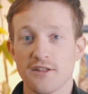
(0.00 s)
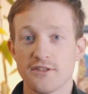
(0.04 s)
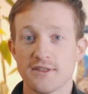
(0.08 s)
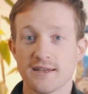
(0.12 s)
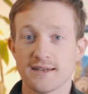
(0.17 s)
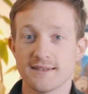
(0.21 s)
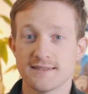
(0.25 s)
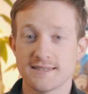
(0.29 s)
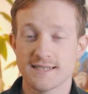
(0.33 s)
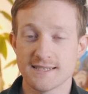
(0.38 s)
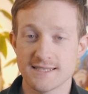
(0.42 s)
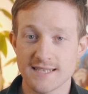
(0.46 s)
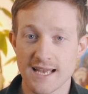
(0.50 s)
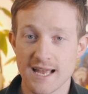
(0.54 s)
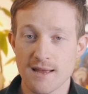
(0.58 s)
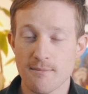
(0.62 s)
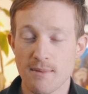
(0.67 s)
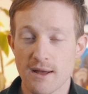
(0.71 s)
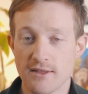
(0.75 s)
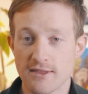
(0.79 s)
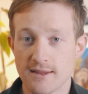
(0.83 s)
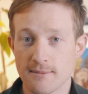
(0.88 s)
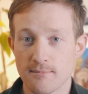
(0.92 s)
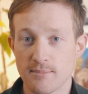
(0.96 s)
things to say
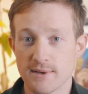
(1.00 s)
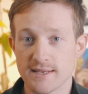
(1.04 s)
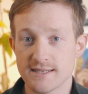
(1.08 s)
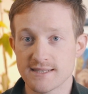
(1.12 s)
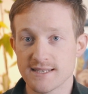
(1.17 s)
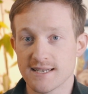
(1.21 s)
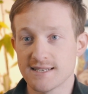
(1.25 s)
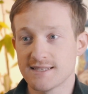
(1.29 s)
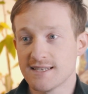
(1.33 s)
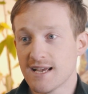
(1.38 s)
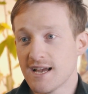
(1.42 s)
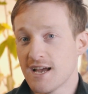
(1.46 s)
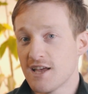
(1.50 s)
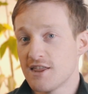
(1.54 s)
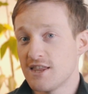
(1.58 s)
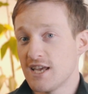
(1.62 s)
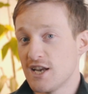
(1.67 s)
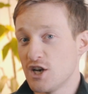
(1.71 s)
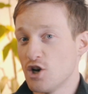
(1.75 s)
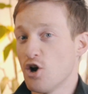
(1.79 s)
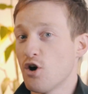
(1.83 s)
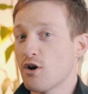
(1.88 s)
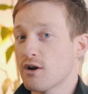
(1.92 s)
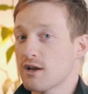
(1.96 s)
about the business.
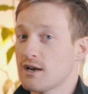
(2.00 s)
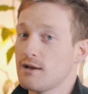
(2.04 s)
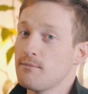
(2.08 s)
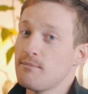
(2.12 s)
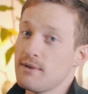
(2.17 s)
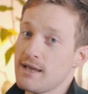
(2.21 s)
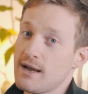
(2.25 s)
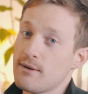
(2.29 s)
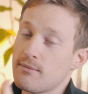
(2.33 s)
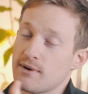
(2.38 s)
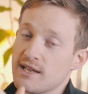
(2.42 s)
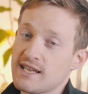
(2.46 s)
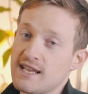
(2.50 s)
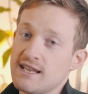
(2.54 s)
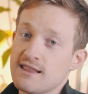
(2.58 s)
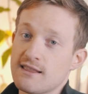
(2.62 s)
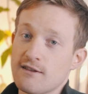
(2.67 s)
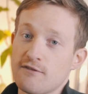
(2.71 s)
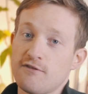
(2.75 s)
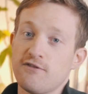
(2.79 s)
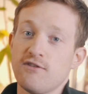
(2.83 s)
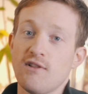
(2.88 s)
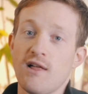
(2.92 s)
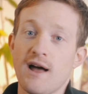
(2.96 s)
They're not going to be able to get
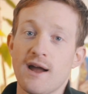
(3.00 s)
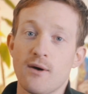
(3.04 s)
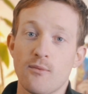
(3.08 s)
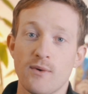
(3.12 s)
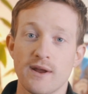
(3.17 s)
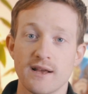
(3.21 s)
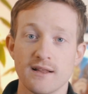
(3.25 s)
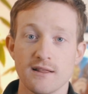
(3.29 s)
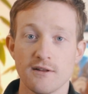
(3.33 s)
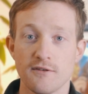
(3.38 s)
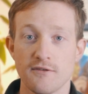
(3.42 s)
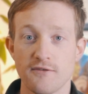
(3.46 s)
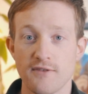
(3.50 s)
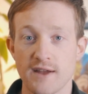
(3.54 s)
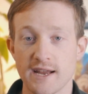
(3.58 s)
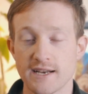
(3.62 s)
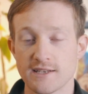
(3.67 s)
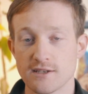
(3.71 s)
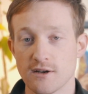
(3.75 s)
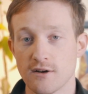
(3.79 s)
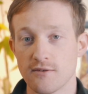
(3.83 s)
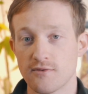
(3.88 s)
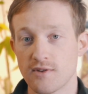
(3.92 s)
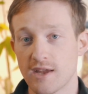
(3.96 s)
the flywheel
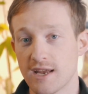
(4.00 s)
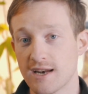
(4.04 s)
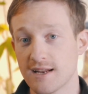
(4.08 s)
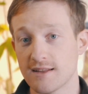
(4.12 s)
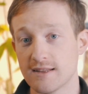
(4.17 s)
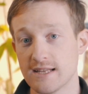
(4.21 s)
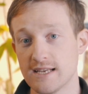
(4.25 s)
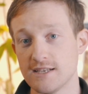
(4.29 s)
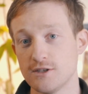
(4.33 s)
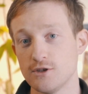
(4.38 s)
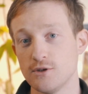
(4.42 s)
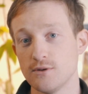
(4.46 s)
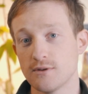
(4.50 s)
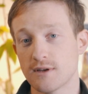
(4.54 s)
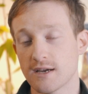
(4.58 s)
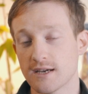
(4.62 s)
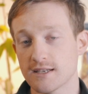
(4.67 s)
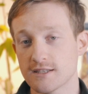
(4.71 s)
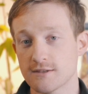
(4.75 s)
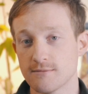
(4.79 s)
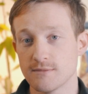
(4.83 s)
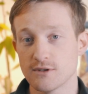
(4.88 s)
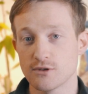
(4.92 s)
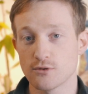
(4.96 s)
effect of getting these new
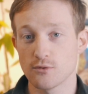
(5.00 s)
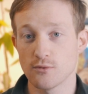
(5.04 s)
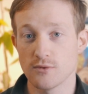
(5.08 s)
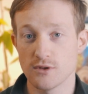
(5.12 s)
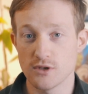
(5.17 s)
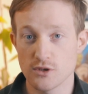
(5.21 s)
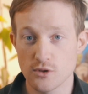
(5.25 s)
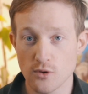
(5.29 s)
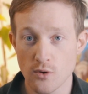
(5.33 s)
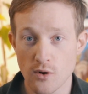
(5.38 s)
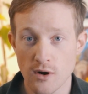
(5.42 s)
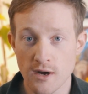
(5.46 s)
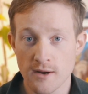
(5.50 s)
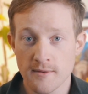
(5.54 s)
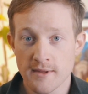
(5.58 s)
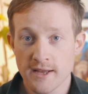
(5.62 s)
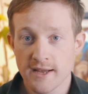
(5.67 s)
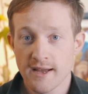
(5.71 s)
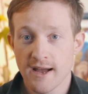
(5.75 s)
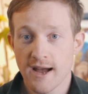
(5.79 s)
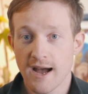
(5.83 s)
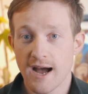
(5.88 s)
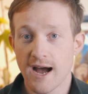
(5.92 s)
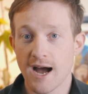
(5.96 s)
customers through the door,
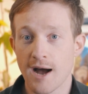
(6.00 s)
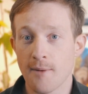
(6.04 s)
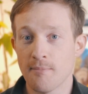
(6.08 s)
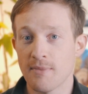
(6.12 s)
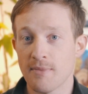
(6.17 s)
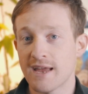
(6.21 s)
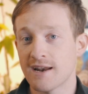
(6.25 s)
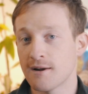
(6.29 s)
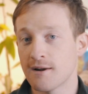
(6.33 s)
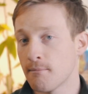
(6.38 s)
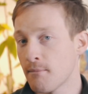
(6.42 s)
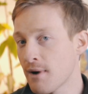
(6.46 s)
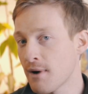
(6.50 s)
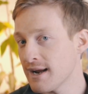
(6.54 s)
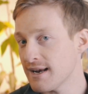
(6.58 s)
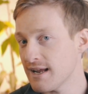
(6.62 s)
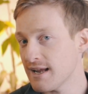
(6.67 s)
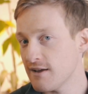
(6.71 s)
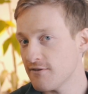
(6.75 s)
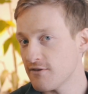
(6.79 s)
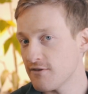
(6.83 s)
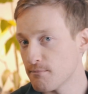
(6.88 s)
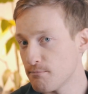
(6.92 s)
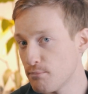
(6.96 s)
and it might
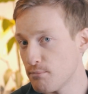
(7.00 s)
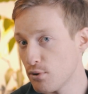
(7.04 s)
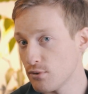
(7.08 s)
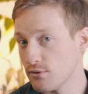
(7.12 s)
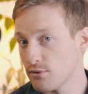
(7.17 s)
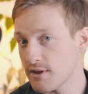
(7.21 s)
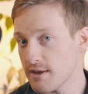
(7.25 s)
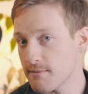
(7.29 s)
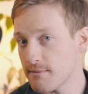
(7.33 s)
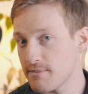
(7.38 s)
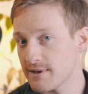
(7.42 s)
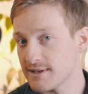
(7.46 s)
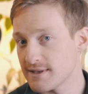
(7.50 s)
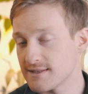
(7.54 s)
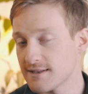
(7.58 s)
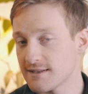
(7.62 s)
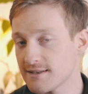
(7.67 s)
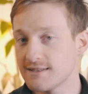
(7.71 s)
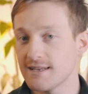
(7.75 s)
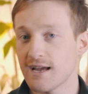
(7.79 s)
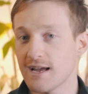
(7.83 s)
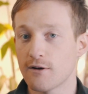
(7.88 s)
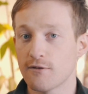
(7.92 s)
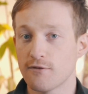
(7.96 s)
even pull their
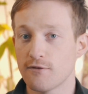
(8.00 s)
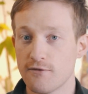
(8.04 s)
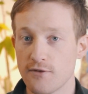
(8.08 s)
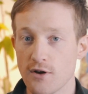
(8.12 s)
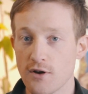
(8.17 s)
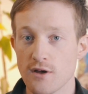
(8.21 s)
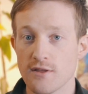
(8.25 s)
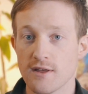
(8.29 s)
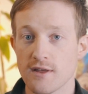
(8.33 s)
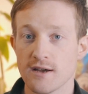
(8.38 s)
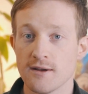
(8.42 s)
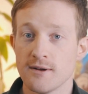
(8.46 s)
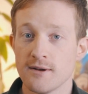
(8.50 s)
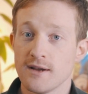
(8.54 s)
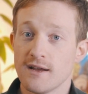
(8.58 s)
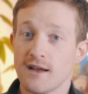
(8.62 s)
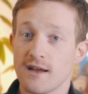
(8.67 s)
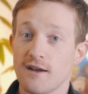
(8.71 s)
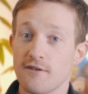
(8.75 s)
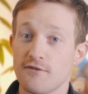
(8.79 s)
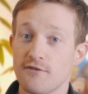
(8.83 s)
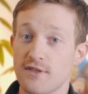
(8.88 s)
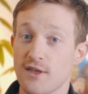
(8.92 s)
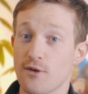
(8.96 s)
business down further
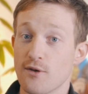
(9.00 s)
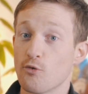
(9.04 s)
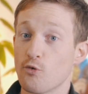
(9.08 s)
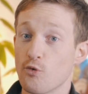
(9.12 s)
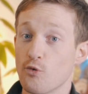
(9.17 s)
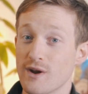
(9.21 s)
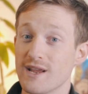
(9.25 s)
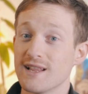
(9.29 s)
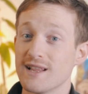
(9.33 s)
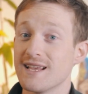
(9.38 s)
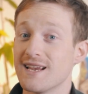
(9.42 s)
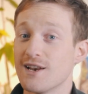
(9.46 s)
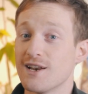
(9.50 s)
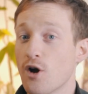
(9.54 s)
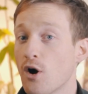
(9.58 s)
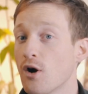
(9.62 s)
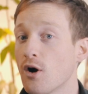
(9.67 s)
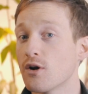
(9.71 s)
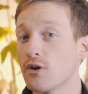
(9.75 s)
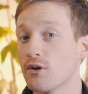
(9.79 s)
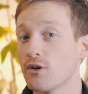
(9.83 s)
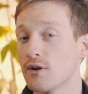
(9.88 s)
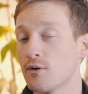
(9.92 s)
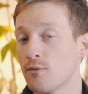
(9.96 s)
if they're really
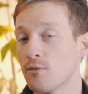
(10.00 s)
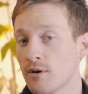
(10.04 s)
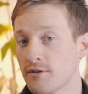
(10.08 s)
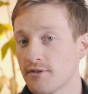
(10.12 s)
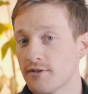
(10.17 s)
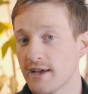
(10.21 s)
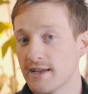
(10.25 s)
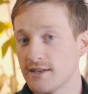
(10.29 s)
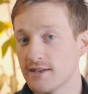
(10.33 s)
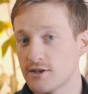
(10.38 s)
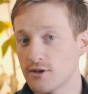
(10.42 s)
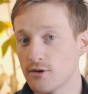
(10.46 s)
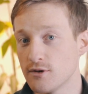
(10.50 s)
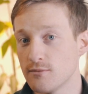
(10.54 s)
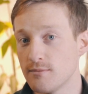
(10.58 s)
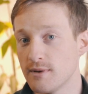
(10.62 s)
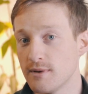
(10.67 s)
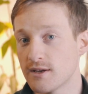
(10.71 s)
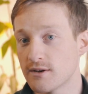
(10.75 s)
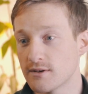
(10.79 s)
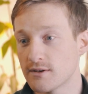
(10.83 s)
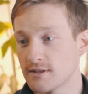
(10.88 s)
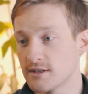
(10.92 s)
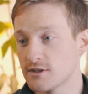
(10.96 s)
not good at what they do,
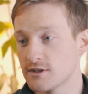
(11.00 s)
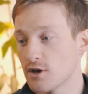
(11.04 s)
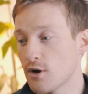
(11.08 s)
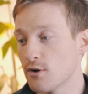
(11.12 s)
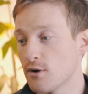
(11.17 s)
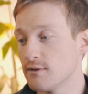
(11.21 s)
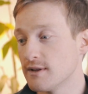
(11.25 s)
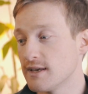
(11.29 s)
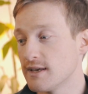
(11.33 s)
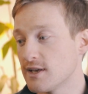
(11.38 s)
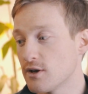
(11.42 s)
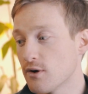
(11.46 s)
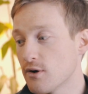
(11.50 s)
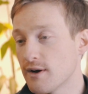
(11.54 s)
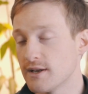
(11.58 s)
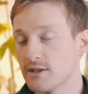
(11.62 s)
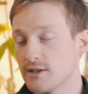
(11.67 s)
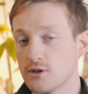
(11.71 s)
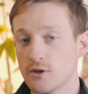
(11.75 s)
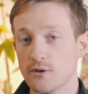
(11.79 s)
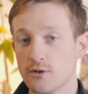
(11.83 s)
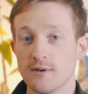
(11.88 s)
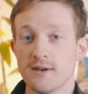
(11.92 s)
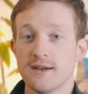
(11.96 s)
because it's only going
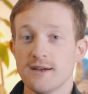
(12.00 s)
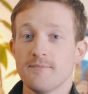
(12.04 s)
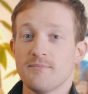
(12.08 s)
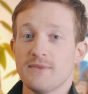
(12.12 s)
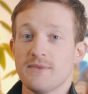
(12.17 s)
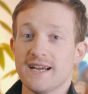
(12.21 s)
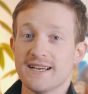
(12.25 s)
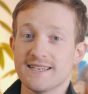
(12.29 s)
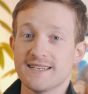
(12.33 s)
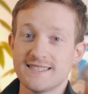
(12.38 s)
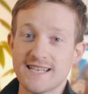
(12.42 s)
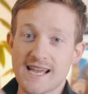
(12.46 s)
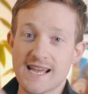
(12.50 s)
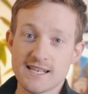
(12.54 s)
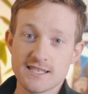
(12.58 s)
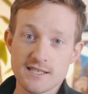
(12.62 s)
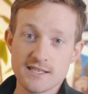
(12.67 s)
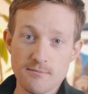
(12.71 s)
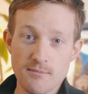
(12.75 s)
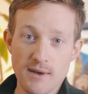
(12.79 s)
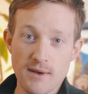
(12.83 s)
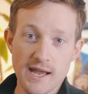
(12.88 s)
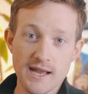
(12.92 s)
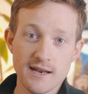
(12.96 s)
to
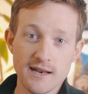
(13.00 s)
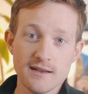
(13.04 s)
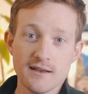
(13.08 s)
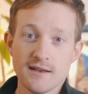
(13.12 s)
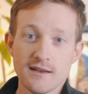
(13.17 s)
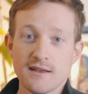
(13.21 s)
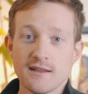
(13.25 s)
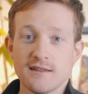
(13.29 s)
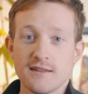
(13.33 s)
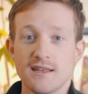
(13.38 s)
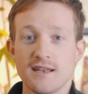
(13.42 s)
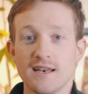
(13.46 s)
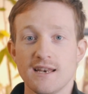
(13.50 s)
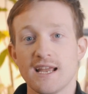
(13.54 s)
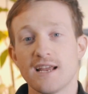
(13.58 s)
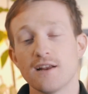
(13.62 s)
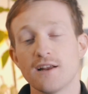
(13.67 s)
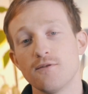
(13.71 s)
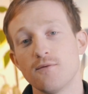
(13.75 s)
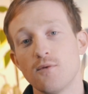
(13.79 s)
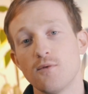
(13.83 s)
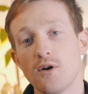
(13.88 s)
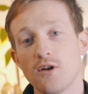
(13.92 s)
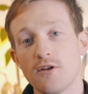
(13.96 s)
exacerbate the
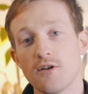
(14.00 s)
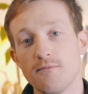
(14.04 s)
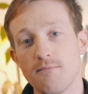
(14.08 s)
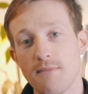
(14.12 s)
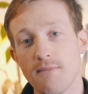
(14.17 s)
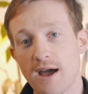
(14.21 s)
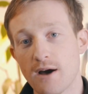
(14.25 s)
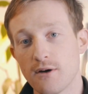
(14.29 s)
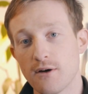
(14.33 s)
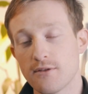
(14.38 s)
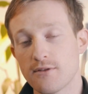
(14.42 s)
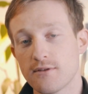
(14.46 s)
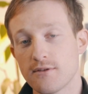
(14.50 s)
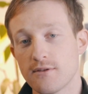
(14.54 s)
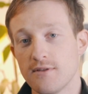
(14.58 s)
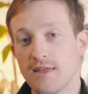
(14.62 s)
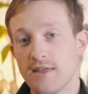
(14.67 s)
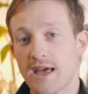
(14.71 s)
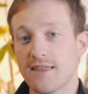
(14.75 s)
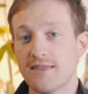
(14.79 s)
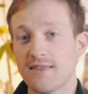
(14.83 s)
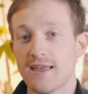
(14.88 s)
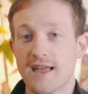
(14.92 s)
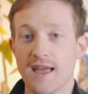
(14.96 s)
negative word of mouth
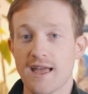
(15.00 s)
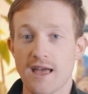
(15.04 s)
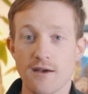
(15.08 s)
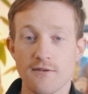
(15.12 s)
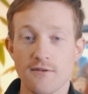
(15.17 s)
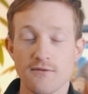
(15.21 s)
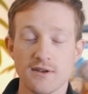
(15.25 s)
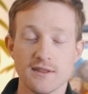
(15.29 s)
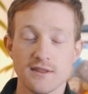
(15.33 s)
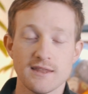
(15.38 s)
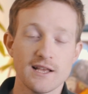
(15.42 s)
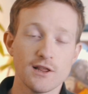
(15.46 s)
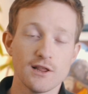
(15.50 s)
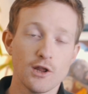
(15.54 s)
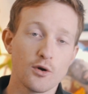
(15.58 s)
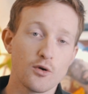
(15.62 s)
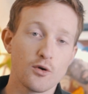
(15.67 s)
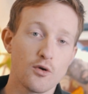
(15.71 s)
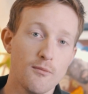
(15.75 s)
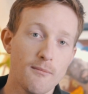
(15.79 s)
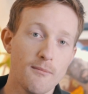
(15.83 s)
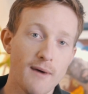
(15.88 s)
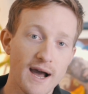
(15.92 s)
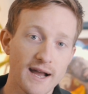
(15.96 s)
that they have in their
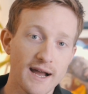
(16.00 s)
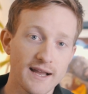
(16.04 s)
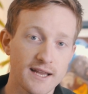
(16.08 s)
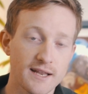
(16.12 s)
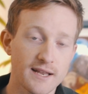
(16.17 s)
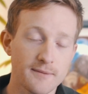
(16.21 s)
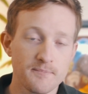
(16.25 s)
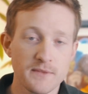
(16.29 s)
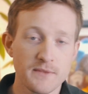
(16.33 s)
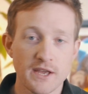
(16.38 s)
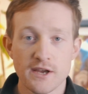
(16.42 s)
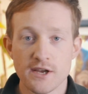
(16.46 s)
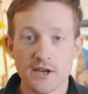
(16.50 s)
local market.